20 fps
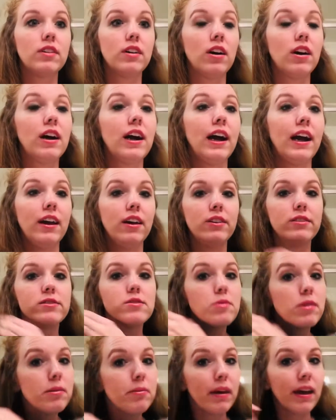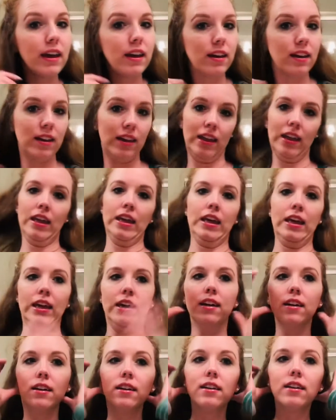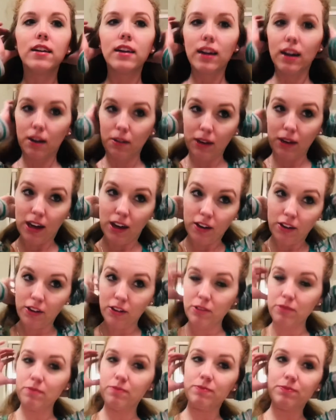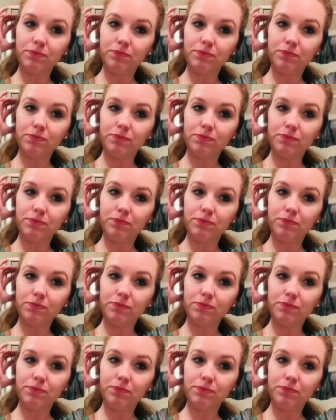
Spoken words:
All right, who's with me? Here we go.